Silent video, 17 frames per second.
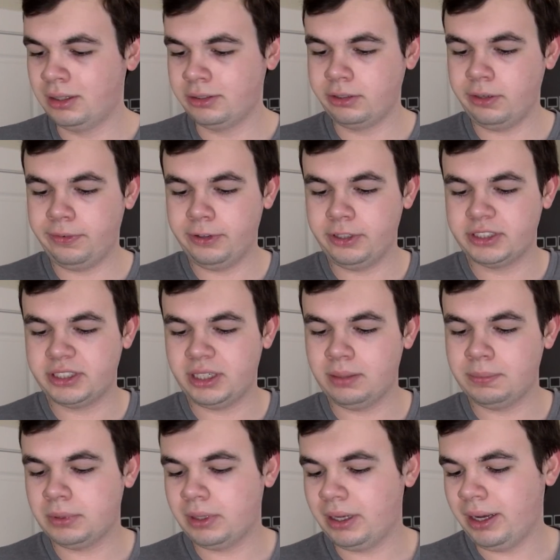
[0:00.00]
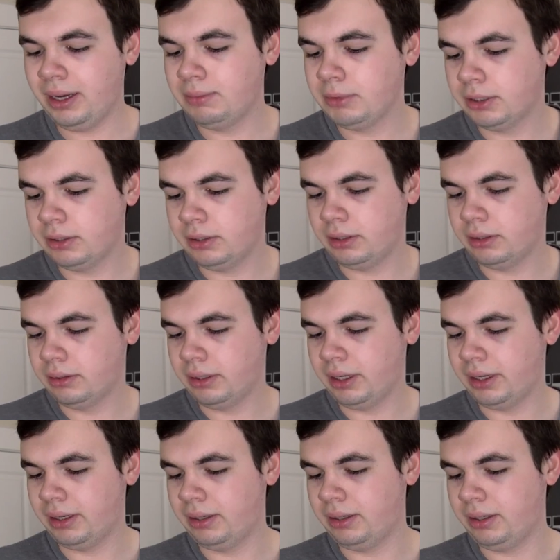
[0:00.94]
So for example, I'm going to go
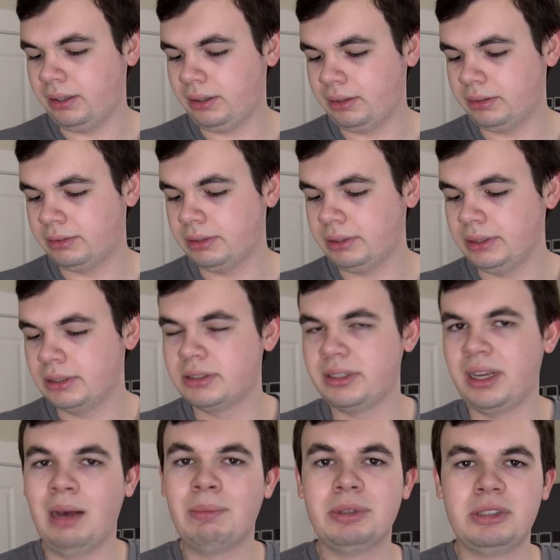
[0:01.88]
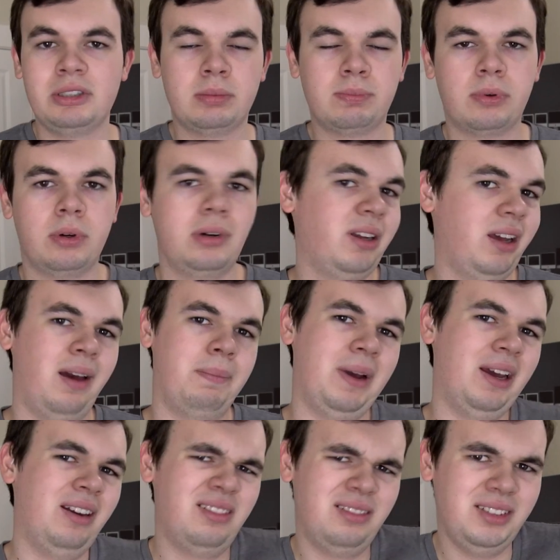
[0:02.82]
ahead and delete this Apple support app.
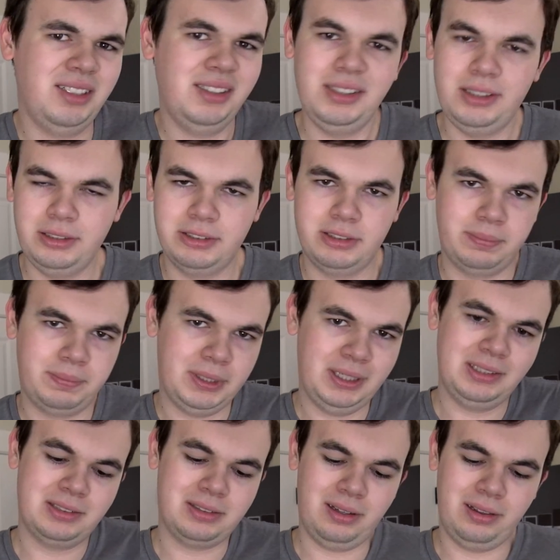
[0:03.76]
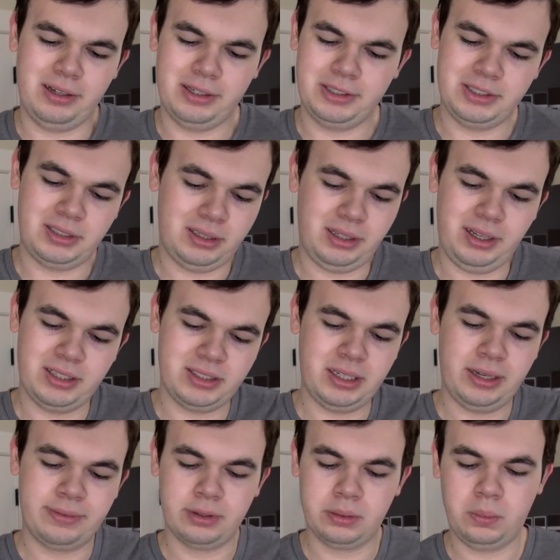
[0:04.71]
I don't really use it, but it's on there just in case
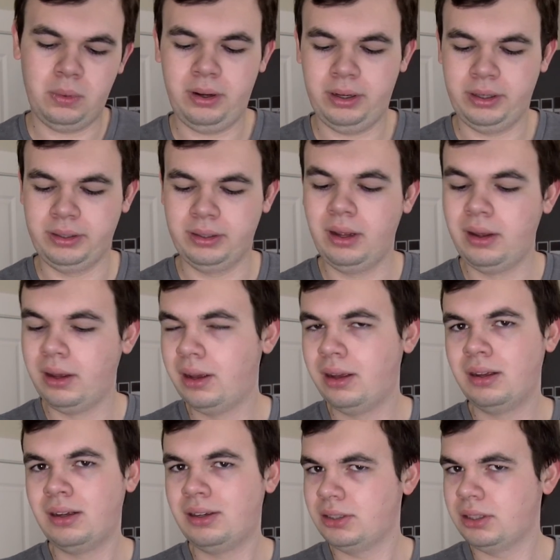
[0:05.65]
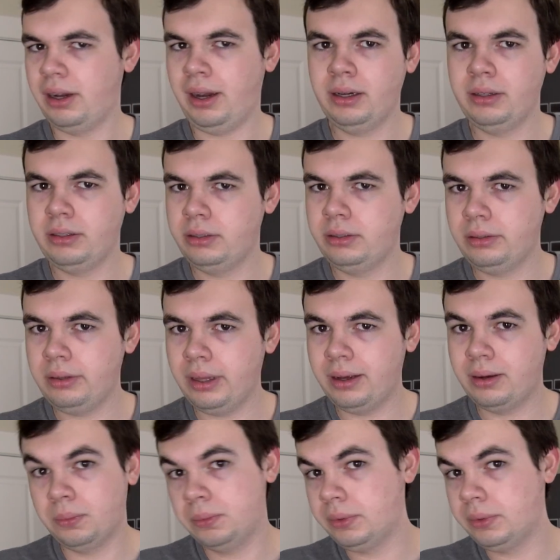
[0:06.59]
I ever want it. So how do you do that?